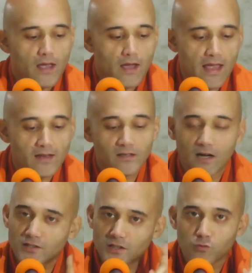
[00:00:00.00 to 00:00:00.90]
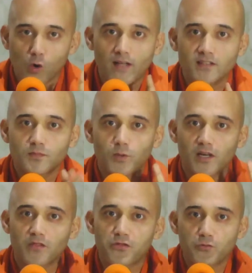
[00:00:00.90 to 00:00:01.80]
And not just once, but
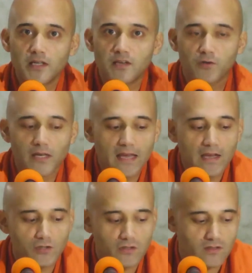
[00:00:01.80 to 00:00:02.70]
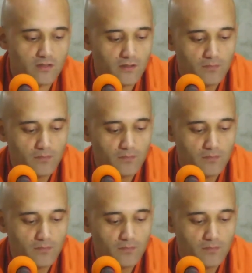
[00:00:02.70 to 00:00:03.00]
on 3 different occasions.